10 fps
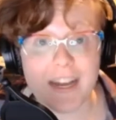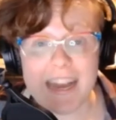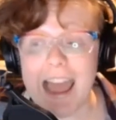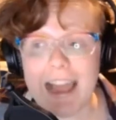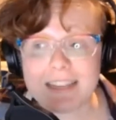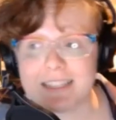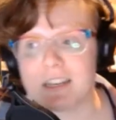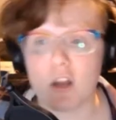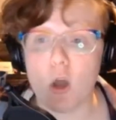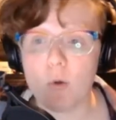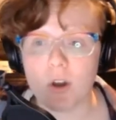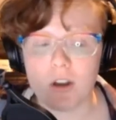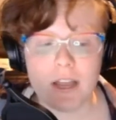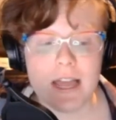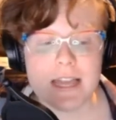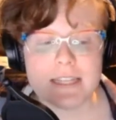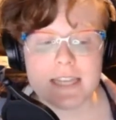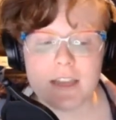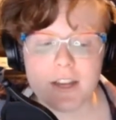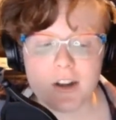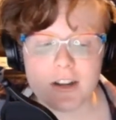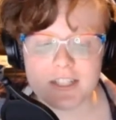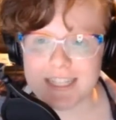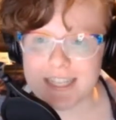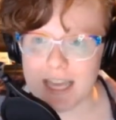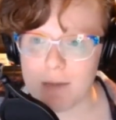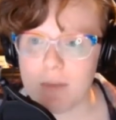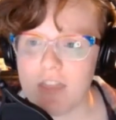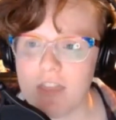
axe at an ogre, tell your DM that's